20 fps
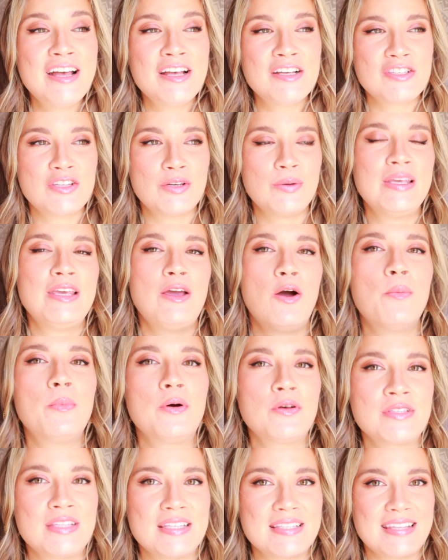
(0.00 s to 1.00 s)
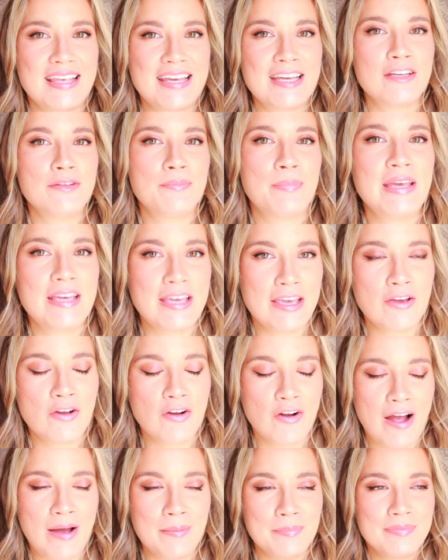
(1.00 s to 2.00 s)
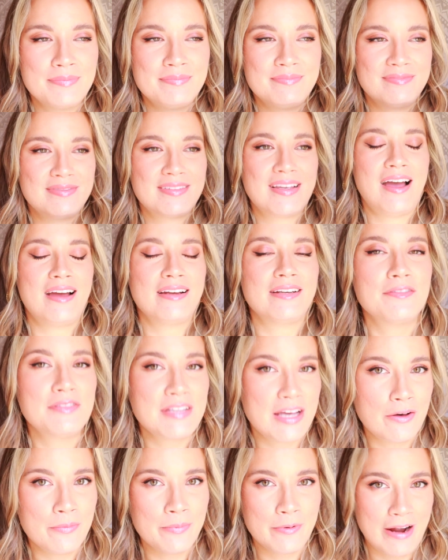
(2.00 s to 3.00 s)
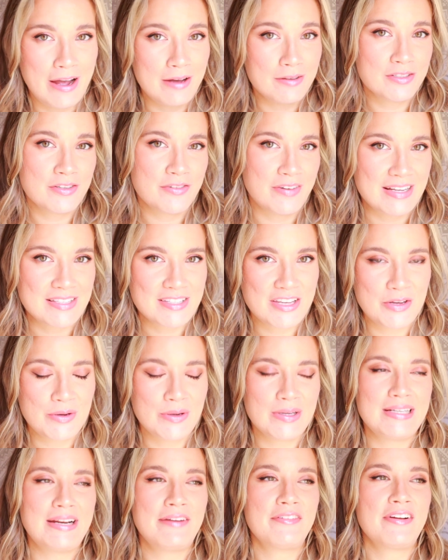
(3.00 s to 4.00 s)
So he almost is like picking her up kind of to help her out and to rescue her and